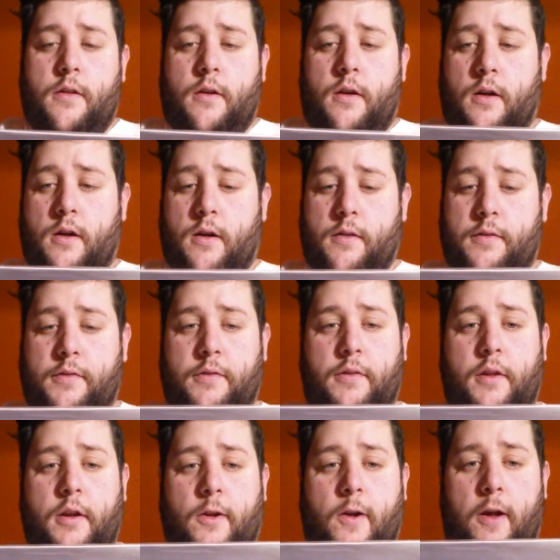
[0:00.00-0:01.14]
This is
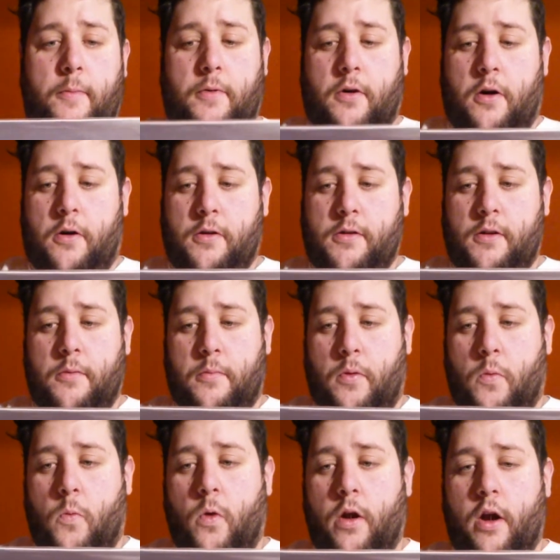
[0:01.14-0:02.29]
the Incredible Hulk
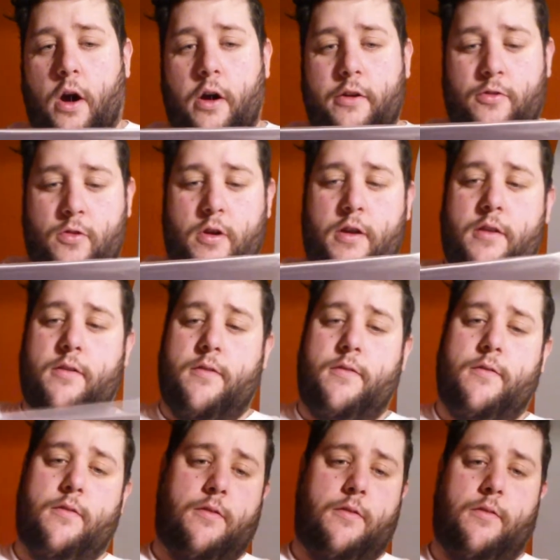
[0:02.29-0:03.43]
#100.
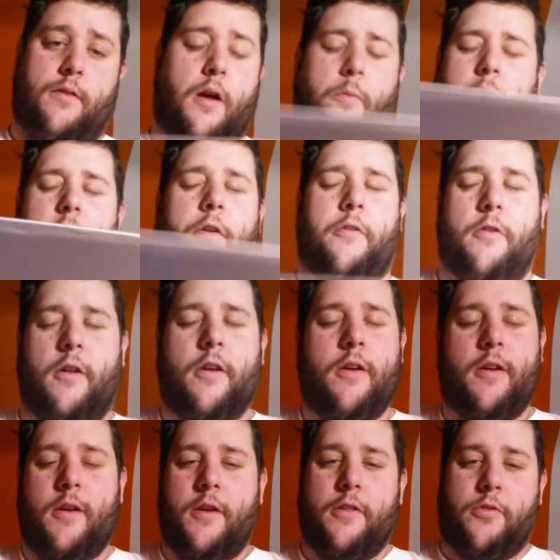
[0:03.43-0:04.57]
Not 100.
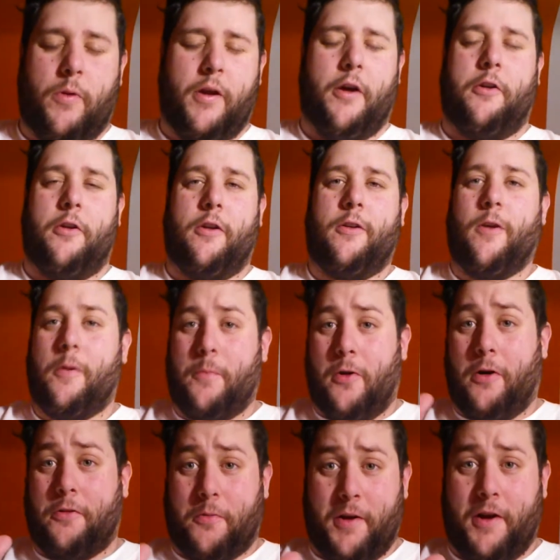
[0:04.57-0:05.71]
300. Incredible
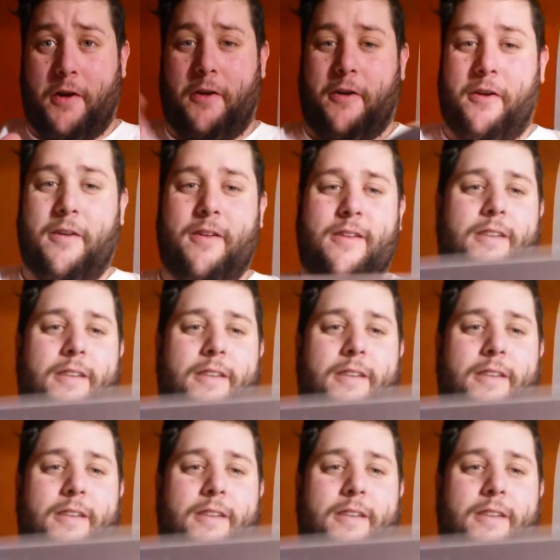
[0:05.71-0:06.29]
Hulk 300.